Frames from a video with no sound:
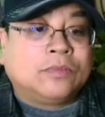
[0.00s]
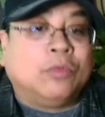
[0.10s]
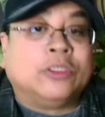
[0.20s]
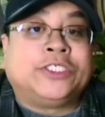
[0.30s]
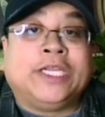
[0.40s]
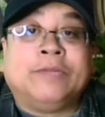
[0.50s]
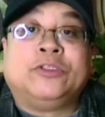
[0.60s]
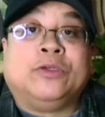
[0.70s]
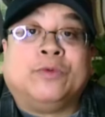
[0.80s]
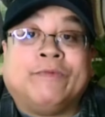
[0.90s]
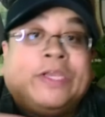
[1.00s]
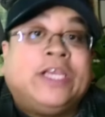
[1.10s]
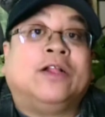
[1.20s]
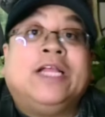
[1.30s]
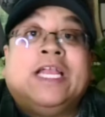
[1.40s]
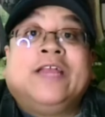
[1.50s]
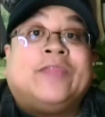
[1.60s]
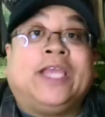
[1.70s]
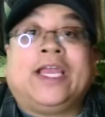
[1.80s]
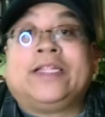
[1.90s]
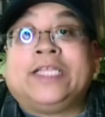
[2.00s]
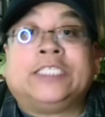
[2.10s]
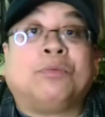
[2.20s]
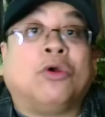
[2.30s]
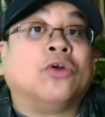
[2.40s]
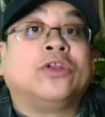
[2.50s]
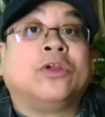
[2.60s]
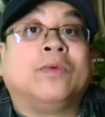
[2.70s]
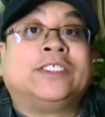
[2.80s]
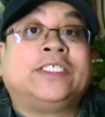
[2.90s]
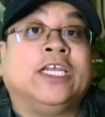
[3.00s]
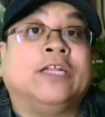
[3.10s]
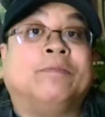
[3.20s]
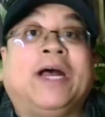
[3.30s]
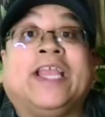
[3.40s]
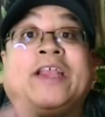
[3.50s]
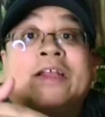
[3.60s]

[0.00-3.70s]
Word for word: pushed him to reveal that his partner was killed by